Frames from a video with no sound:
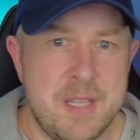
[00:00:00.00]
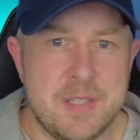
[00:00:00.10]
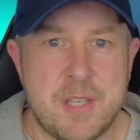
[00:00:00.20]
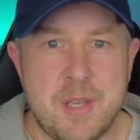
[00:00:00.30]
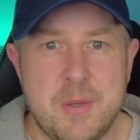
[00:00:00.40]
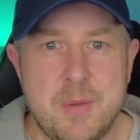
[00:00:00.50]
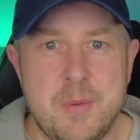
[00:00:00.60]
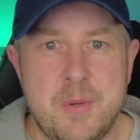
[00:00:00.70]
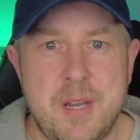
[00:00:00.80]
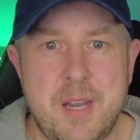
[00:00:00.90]

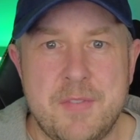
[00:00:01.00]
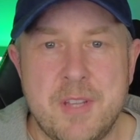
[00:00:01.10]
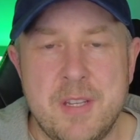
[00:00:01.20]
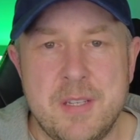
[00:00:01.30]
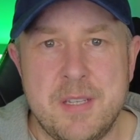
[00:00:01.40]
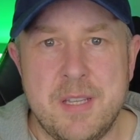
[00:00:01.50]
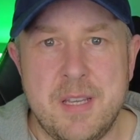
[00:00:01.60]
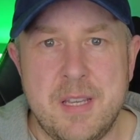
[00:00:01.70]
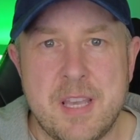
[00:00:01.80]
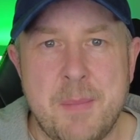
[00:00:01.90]
So I've done
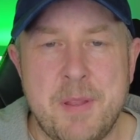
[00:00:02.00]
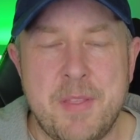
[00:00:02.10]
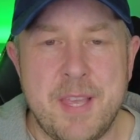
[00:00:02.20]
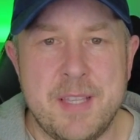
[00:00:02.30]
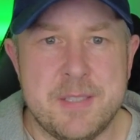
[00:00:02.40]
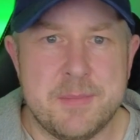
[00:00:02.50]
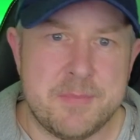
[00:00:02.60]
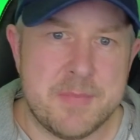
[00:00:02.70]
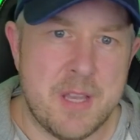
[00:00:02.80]
a couple of things.